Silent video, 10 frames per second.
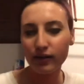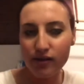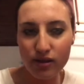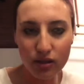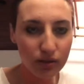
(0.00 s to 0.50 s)

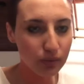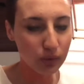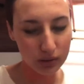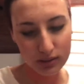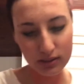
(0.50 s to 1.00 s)
anything you
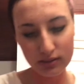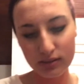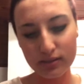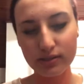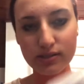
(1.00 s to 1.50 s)
want.
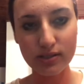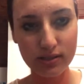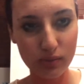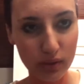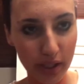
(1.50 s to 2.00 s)
This is
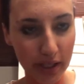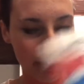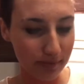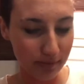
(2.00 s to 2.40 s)
just what I have.